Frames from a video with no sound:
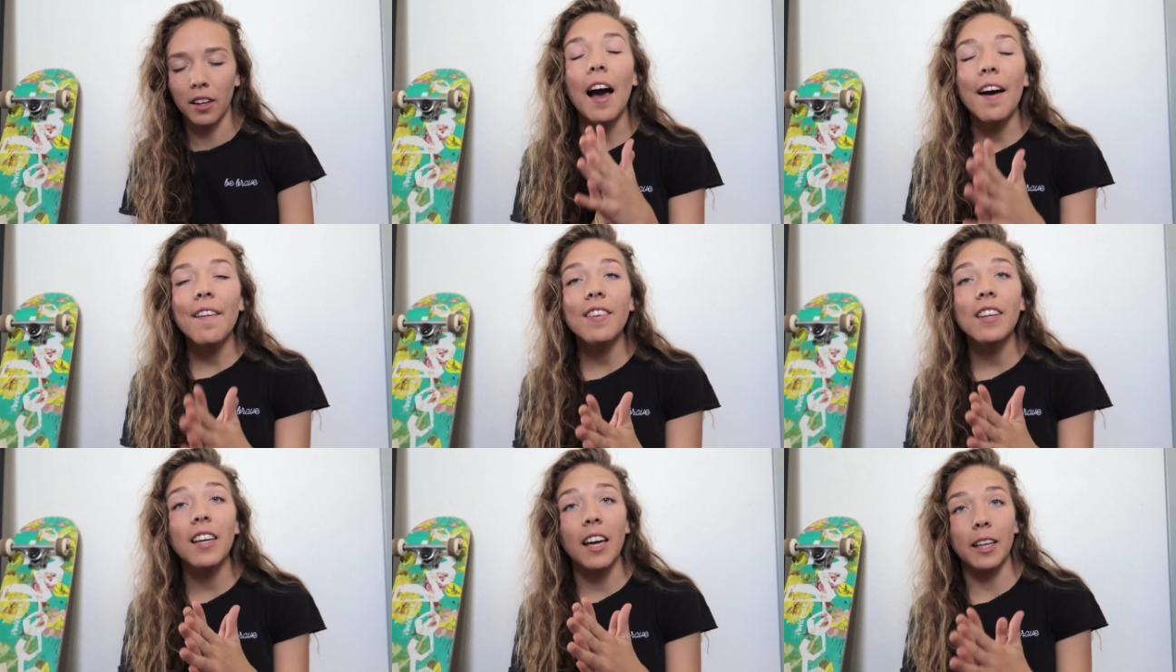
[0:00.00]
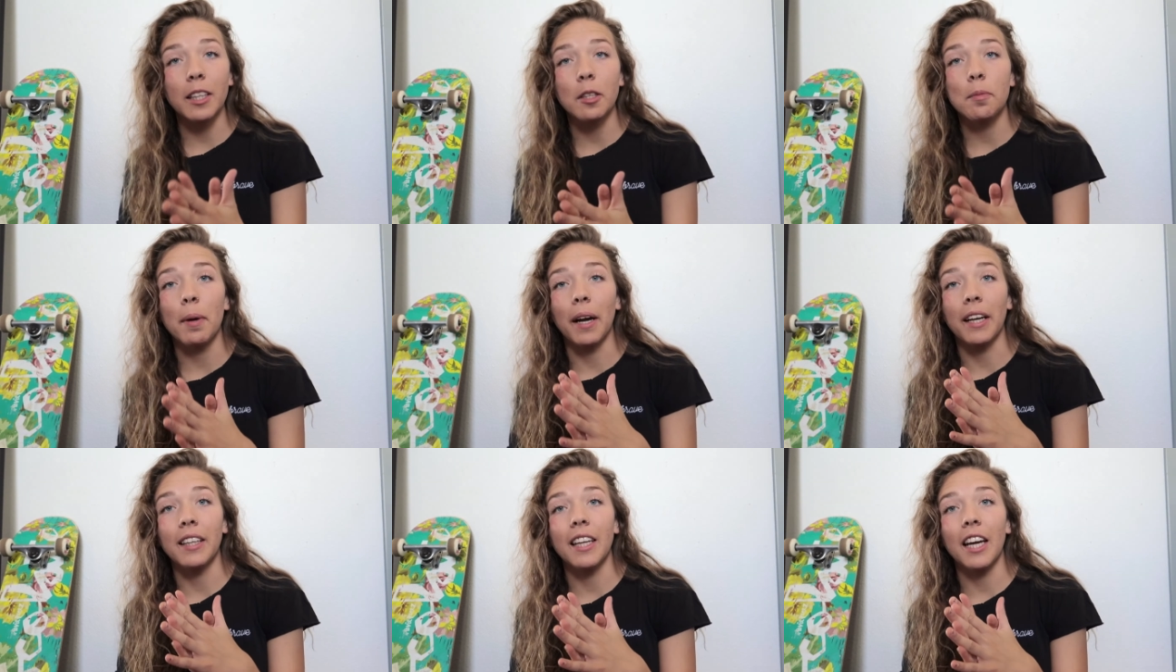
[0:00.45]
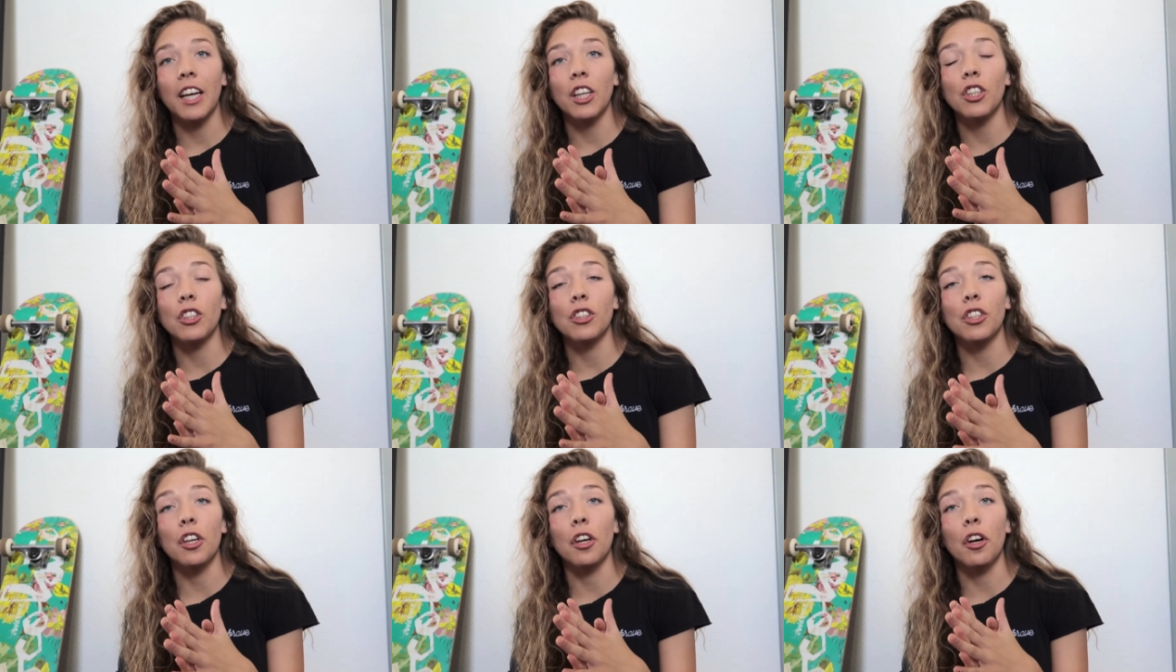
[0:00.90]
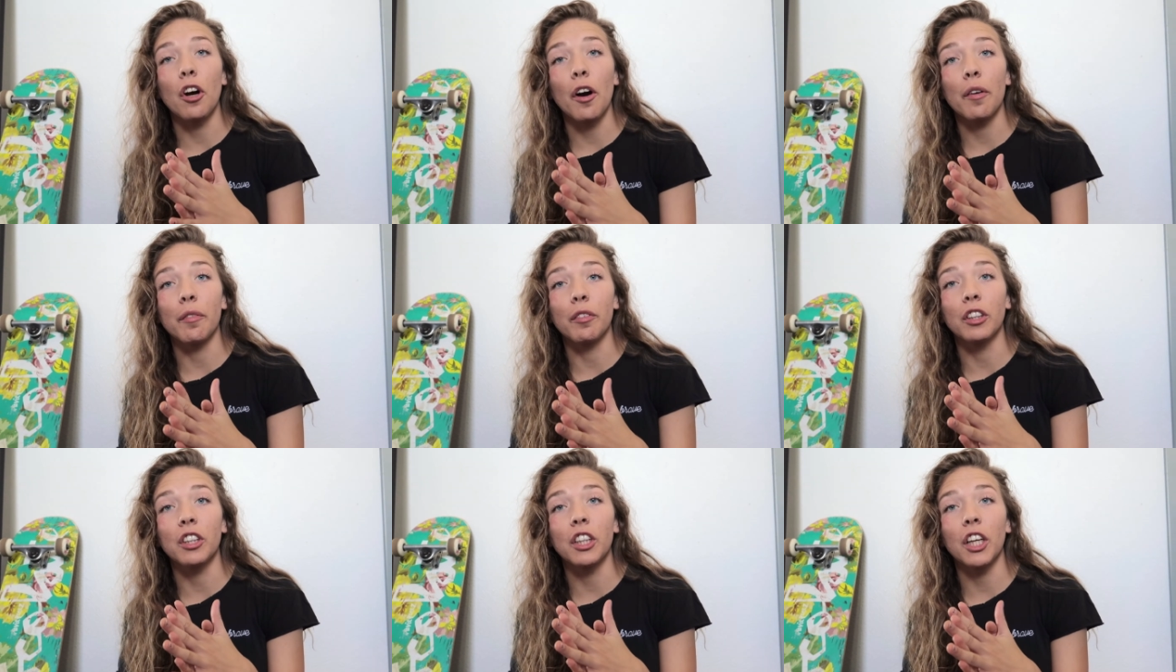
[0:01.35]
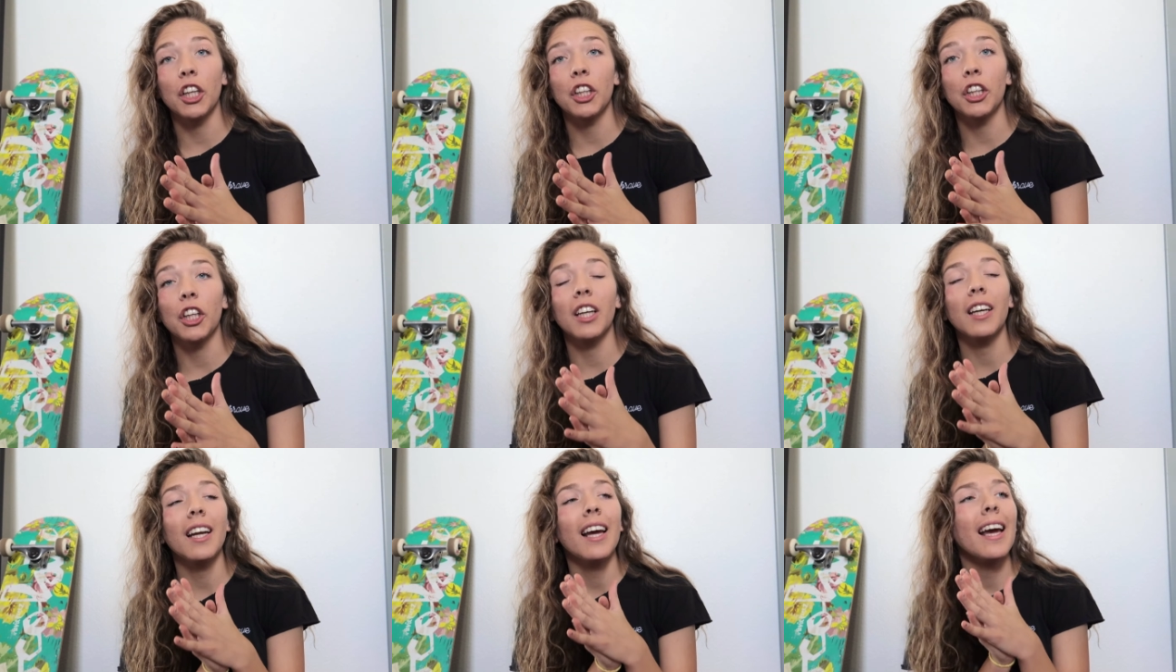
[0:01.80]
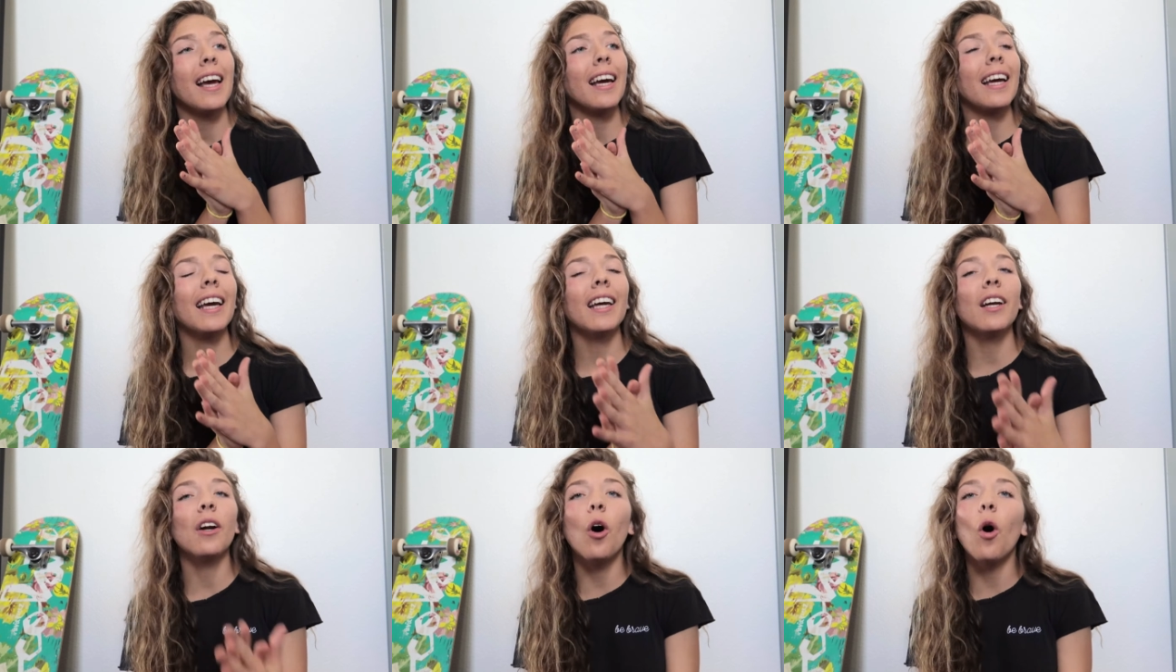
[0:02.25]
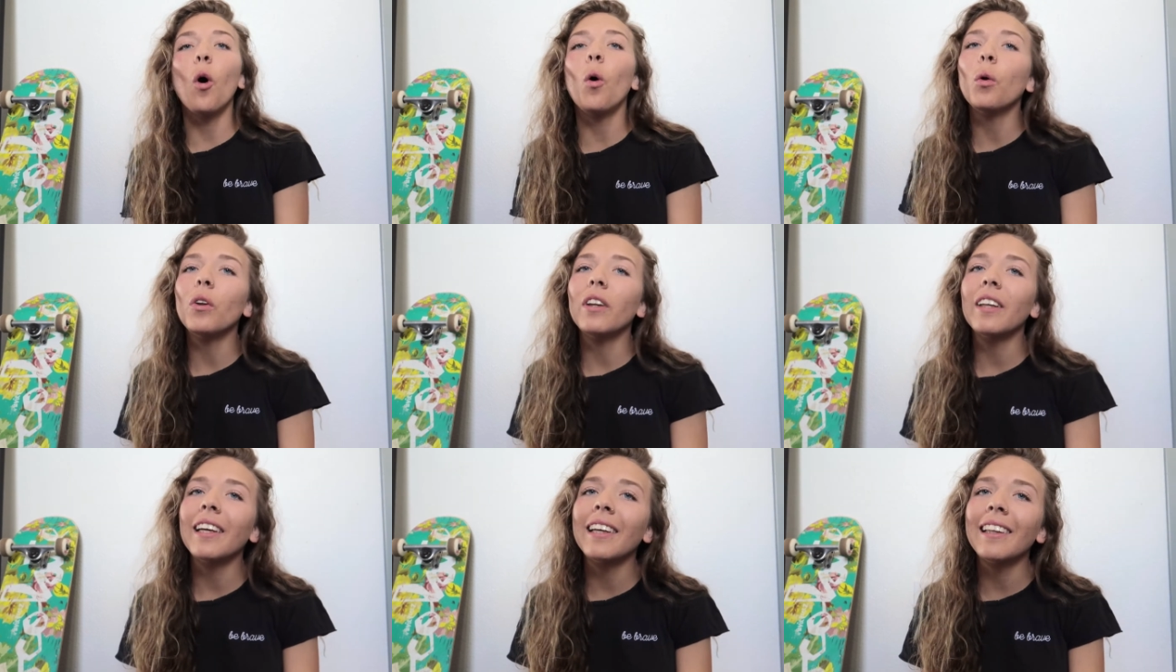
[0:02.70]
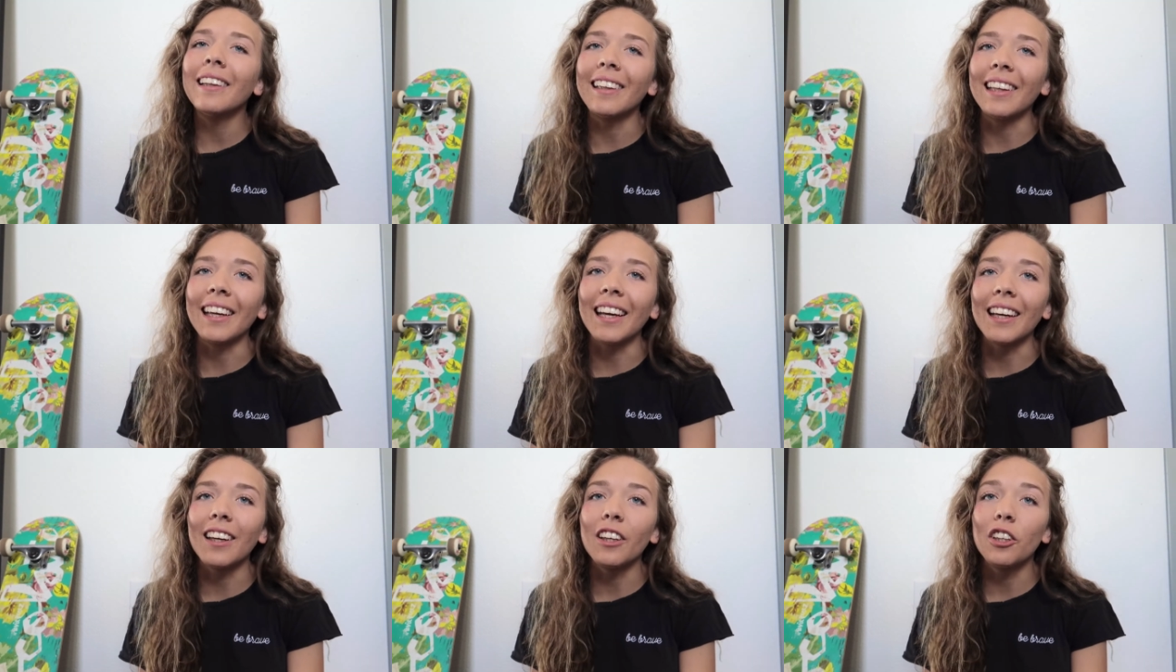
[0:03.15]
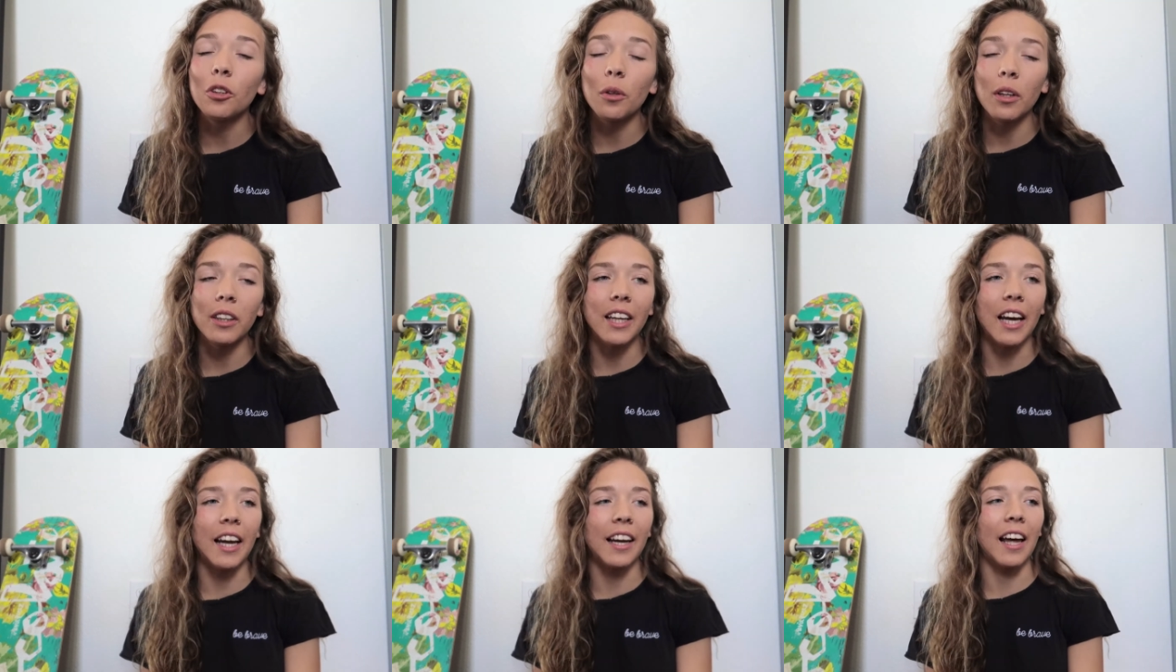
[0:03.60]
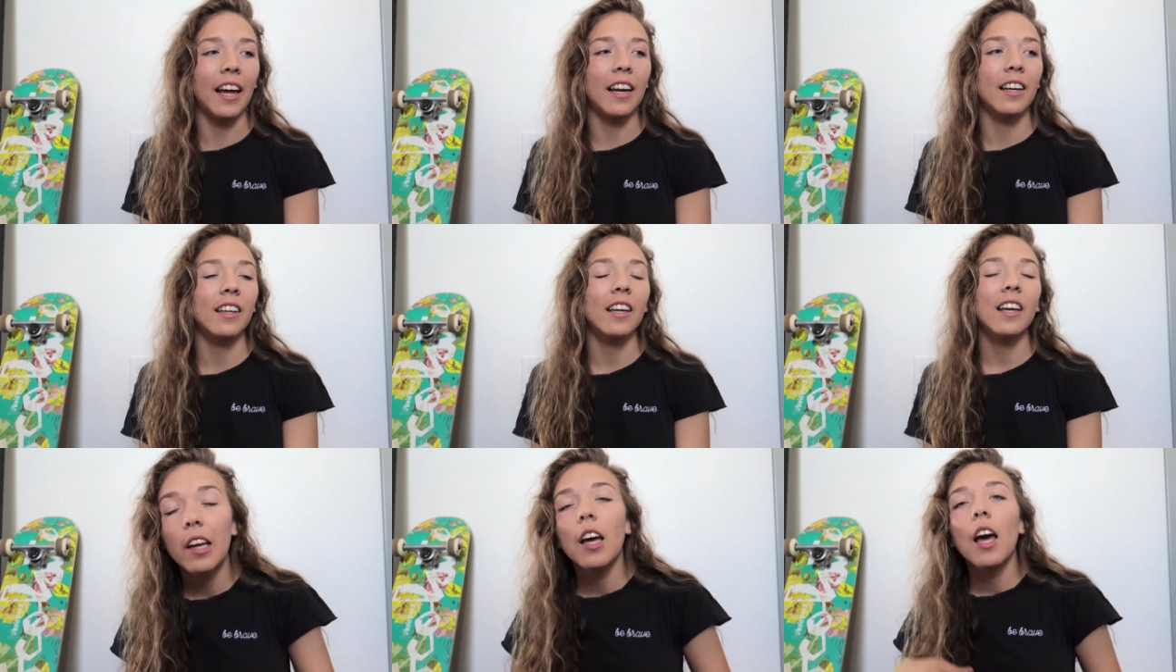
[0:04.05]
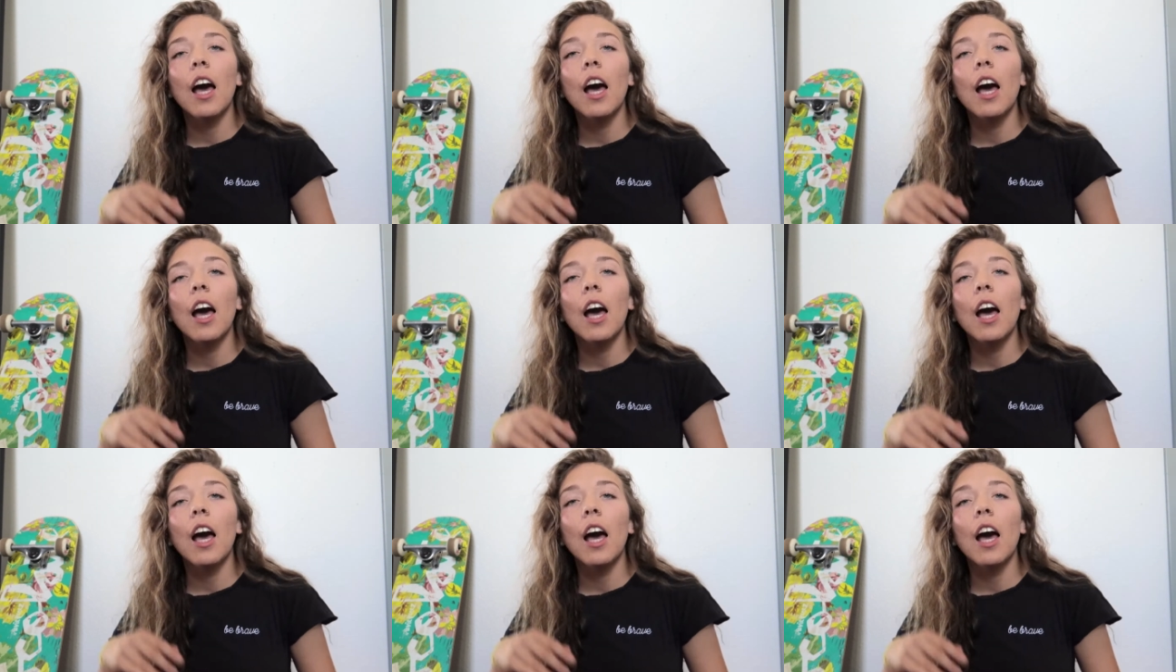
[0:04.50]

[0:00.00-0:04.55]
Having expectations in a conversation can only lead to a dead end.